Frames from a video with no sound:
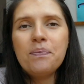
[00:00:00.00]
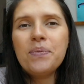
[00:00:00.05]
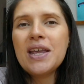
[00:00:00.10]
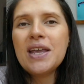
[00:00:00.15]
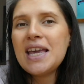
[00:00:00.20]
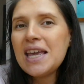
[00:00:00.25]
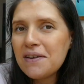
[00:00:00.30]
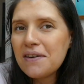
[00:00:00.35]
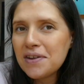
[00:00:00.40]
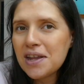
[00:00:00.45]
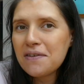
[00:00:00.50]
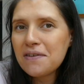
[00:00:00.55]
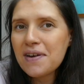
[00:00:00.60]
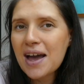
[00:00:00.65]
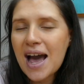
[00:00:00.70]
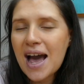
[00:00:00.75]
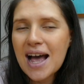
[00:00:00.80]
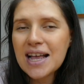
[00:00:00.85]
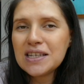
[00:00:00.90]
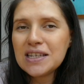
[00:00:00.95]
Even if it
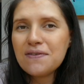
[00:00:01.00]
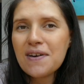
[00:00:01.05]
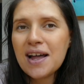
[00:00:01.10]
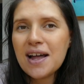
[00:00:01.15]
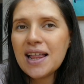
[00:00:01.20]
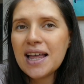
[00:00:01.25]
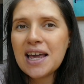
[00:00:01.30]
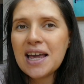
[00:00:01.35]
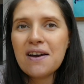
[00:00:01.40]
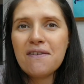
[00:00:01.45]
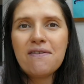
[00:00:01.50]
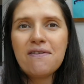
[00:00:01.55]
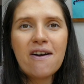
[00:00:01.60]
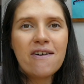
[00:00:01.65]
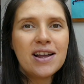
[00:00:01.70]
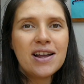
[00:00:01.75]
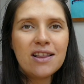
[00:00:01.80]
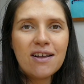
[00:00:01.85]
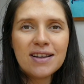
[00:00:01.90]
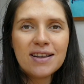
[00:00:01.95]
has felt like a
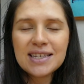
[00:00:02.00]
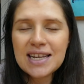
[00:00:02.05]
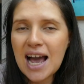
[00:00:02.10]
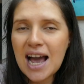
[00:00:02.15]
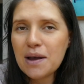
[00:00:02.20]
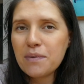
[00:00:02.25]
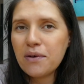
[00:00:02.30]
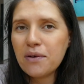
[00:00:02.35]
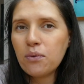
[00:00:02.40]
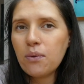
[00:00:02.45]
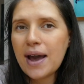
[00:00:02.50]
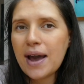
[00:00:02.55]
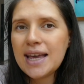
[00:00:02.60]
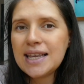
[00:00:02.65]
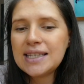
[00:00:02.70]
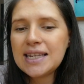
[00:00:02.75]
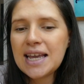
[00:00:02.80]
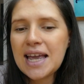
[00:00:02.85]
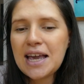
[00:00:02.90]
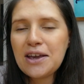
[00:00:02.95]
very long time of
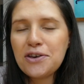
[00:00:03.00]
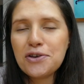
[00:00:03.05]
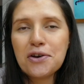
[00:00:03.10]
waiting,